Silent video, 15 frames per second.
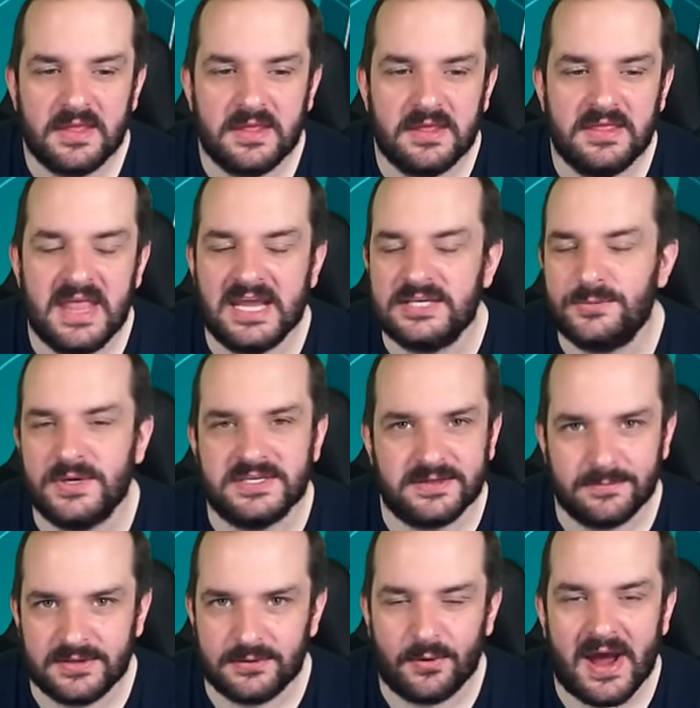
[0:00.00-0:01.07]
next week
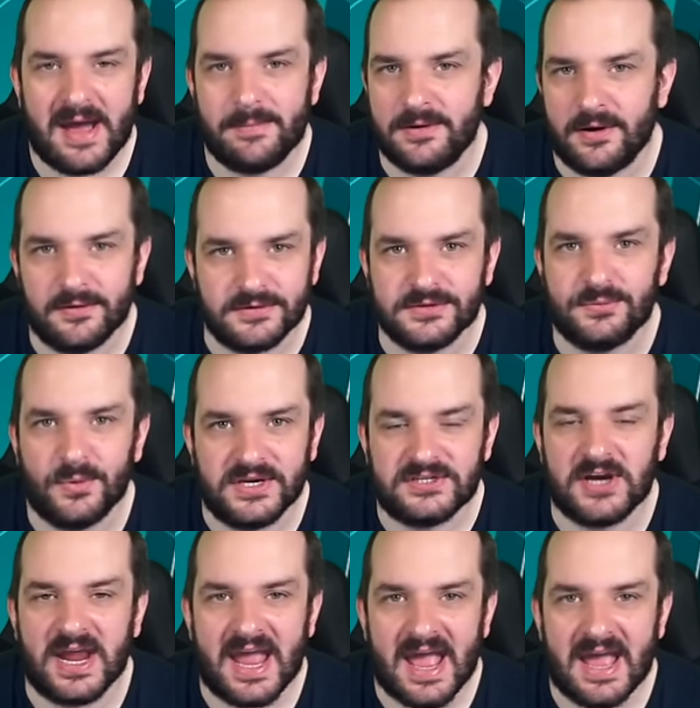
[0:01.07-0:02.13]
something will happen. I'll just wish
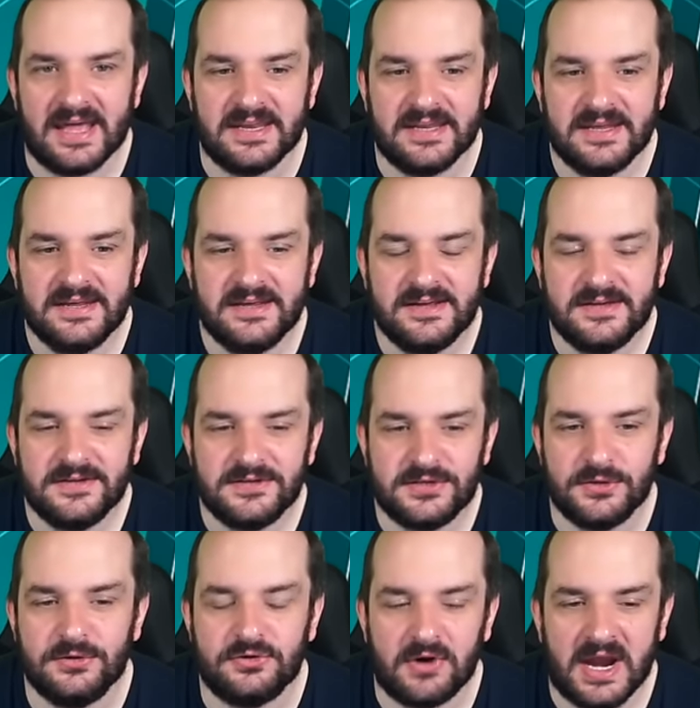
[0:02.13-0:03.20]
I had
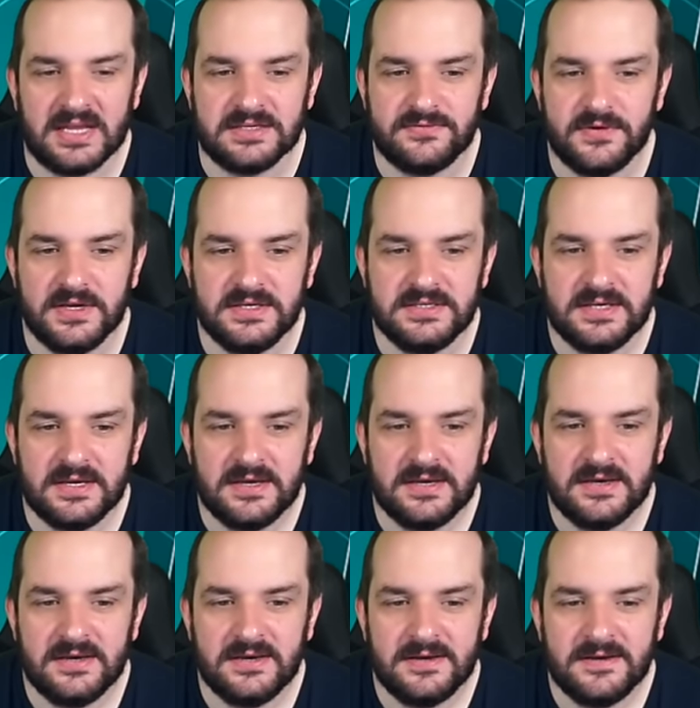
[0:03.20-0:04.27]
two transfers.
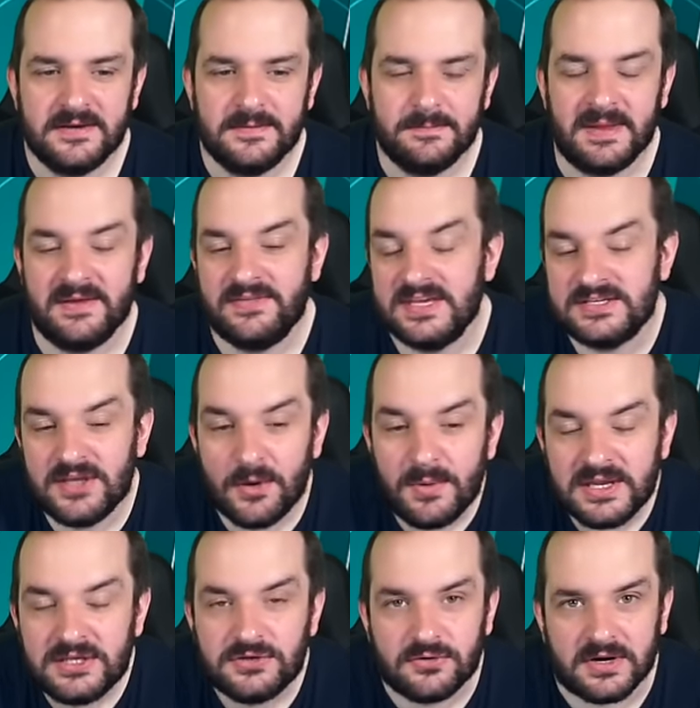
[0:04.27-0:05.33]
But if there's no
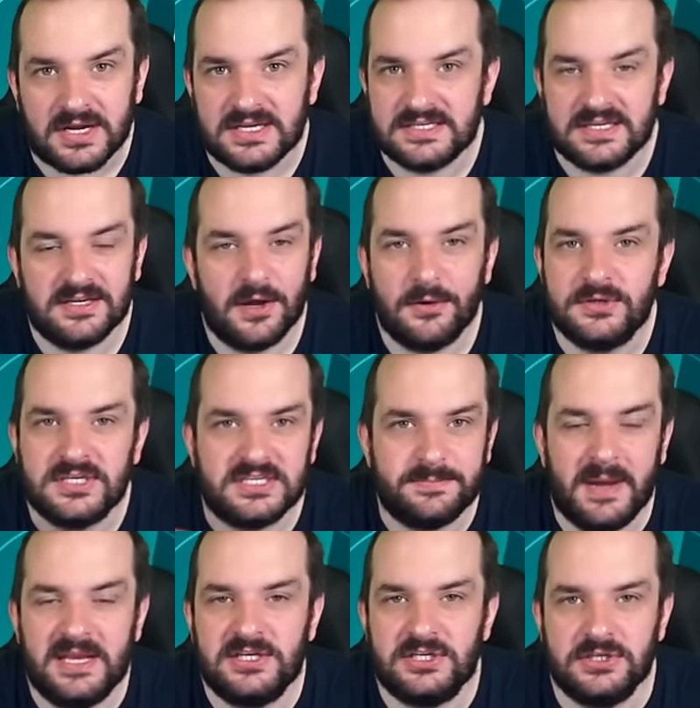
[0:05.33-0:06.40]
injuries and no
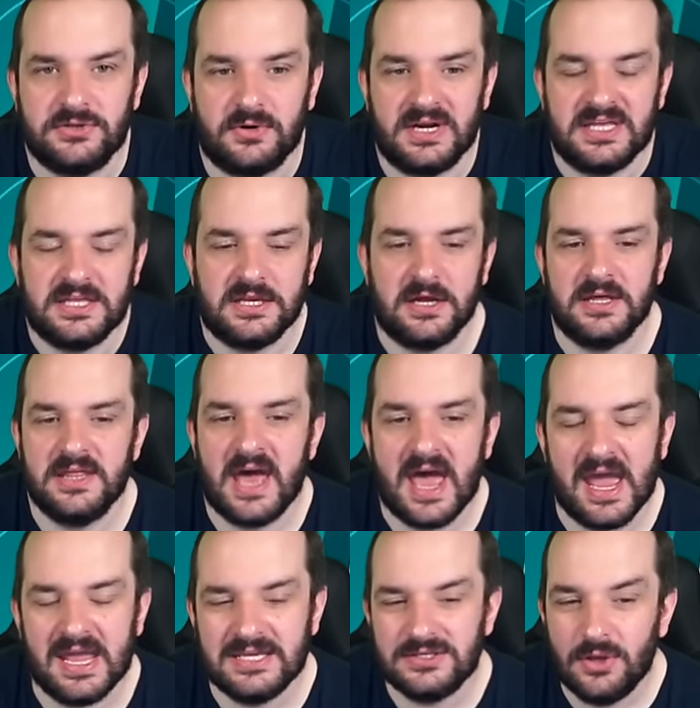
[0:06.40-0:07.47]
suspensions or anything like
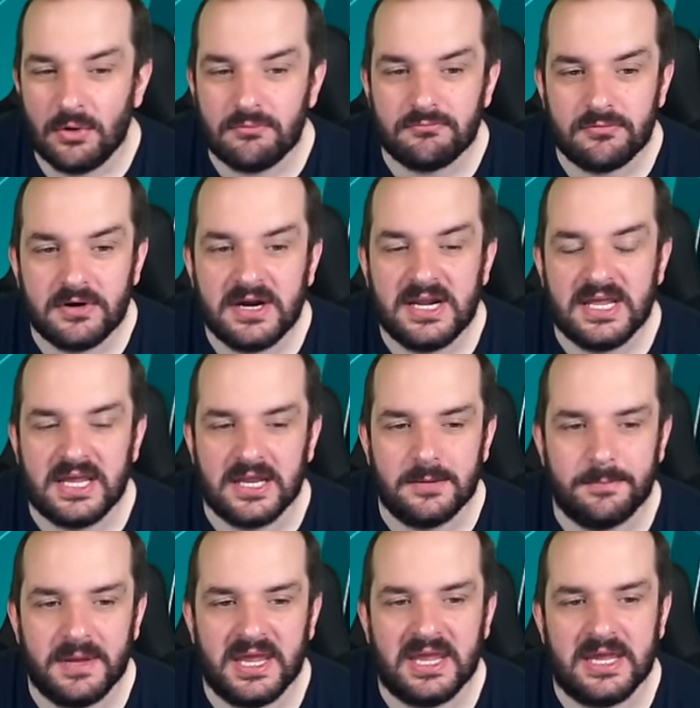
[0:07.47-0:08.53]
that, it's not really going to
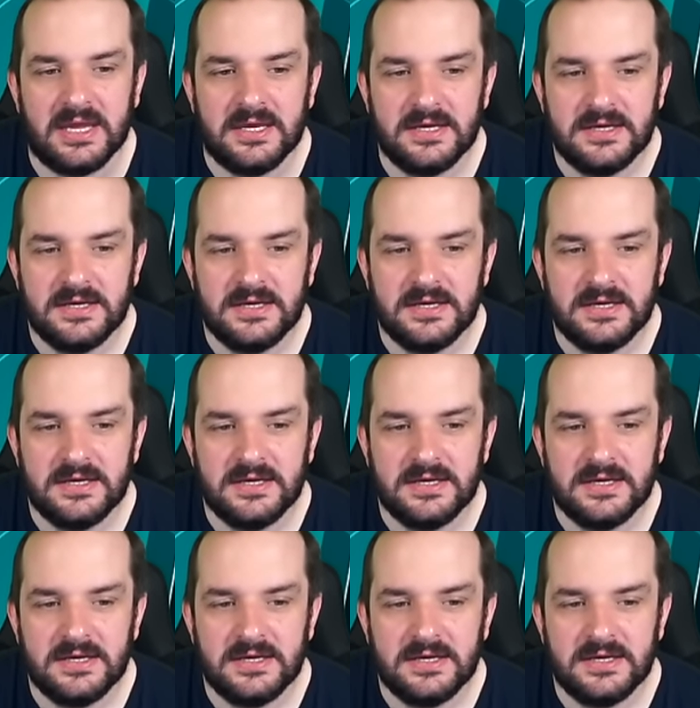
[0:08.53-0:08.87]
be